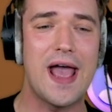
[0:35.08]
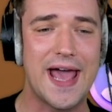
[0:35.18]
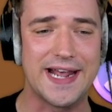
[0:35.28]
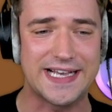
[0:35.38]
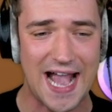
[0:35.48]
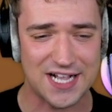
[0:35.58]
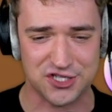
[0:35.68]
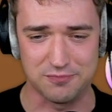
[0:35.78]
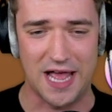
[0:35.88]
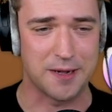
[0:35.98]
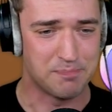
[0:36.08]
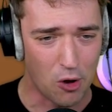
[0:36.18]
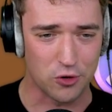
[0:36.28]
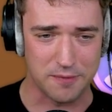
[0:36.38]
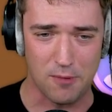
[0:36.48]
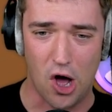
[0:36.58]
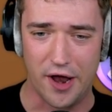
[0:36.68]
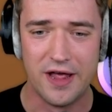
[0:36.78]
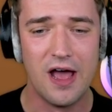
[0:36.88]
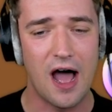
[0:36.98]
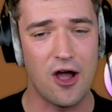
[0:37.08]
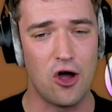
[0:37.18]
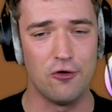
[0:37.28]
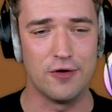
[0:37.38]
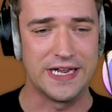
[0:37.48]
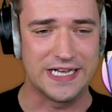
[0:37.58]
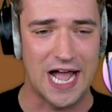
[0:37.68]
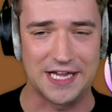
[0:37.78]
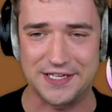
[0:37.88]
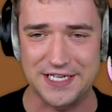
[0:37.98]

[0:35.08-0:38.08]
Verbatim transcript: ahead and catch him like Pokemon. I already got